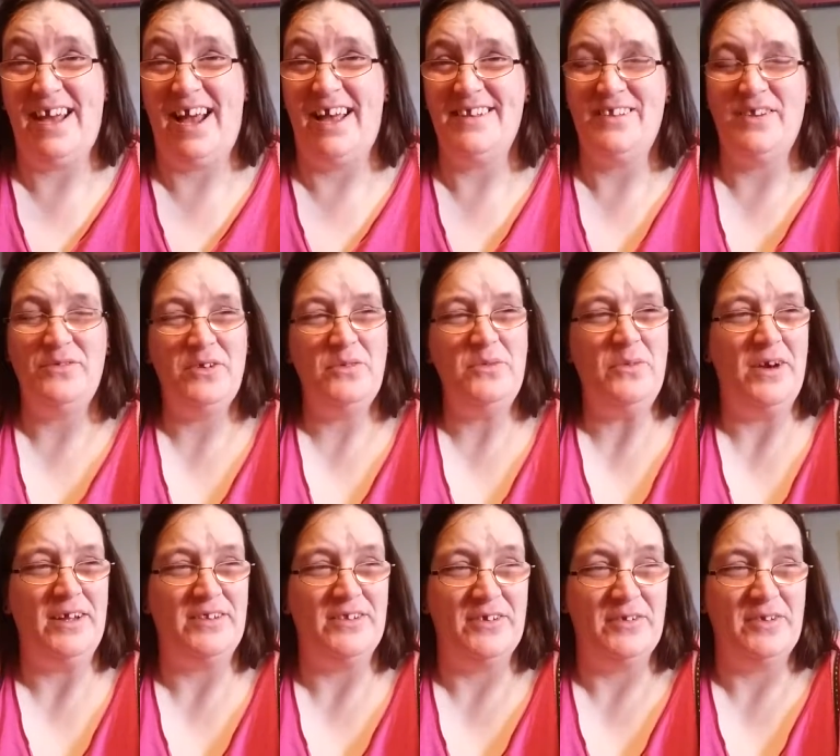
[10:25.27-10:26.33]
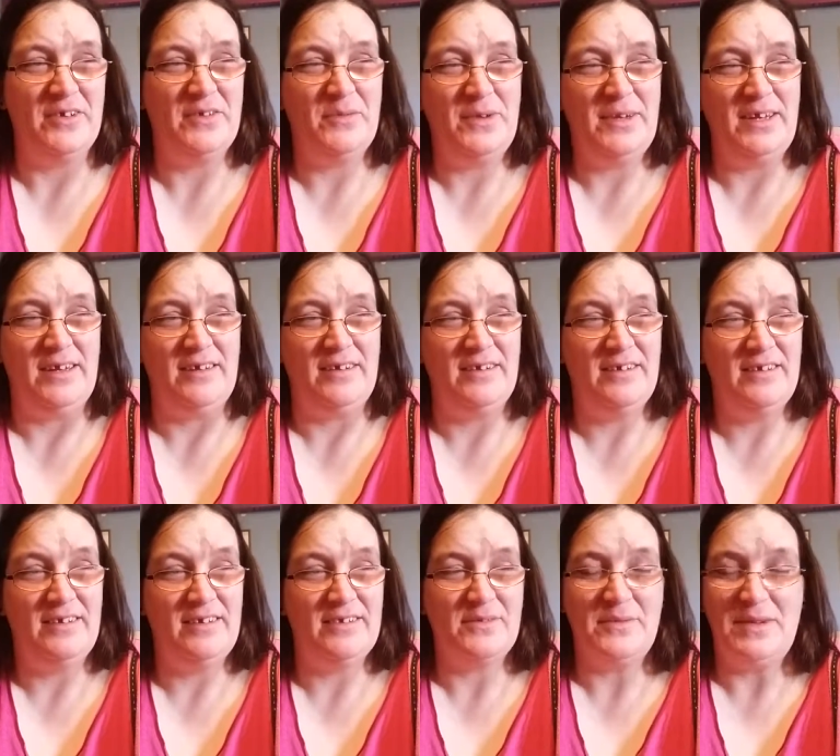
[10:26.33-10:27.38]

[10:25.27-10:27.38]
I don't know what I'd do. It's weird. It's